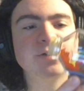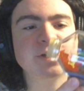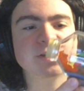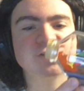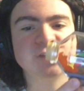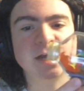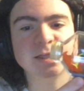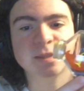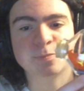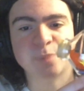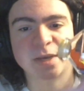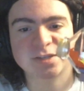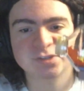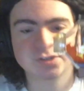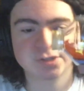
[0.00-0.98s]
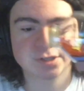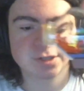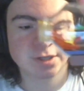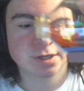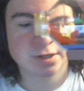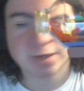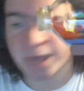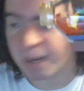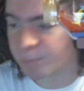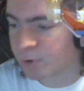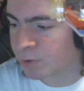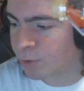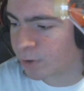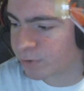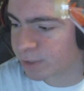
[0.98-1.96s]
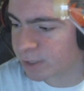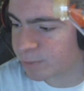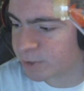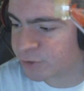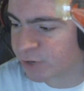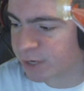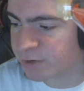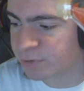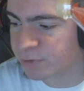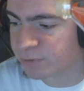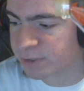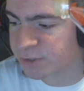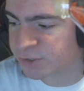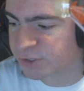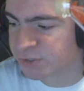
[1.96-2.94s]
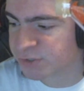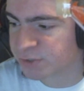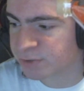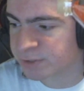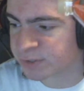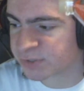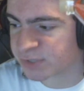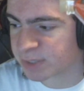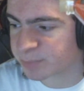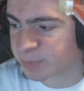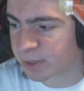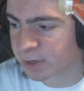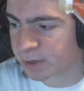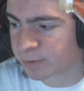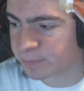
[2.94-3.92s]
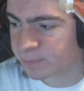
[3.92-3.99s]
is not the best camera quality. Let me try and do this just so you can see it better.